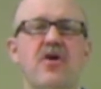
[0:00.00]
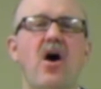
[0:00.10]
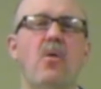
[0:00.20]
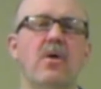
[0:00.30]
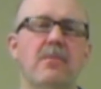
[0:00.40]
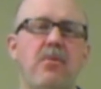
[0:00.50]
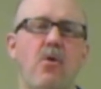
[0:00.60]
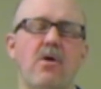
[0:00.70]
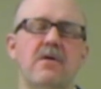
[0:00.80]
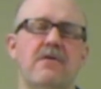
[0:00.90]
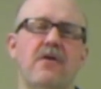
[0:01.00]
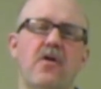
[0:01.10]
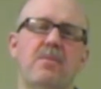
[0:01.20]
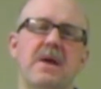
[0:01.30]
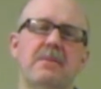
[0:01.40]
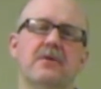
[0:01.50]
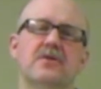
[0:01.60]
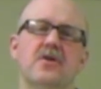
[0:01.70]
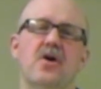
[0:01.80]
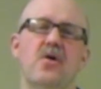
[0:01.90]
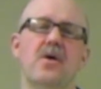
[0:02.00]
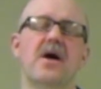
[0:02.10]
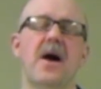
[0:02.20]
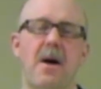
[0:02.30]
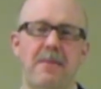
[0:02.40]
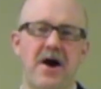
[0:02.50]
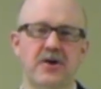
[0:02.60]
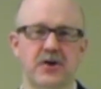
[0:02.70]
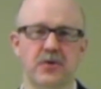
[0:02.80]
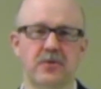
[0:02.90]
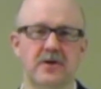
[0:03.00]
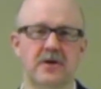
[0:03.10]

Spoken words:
thought were important for other people to know about you.